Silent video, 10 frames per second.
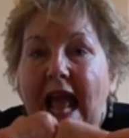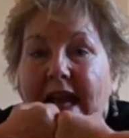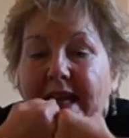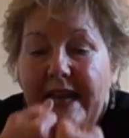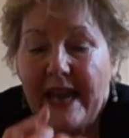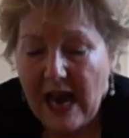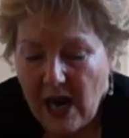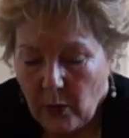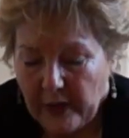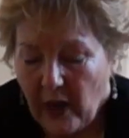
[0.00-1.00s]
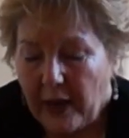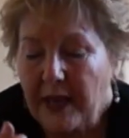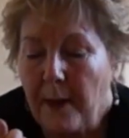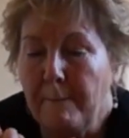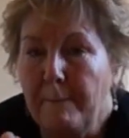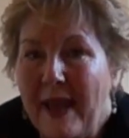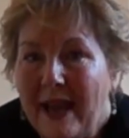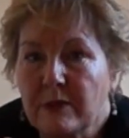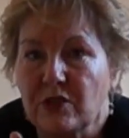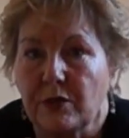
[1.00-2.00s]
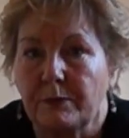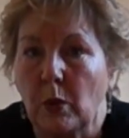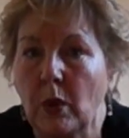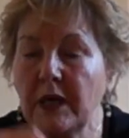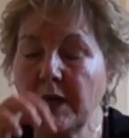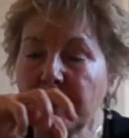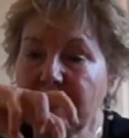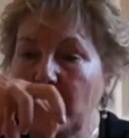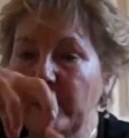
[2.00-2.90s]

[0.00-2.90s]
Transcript: and now we're going backwards on the ball. So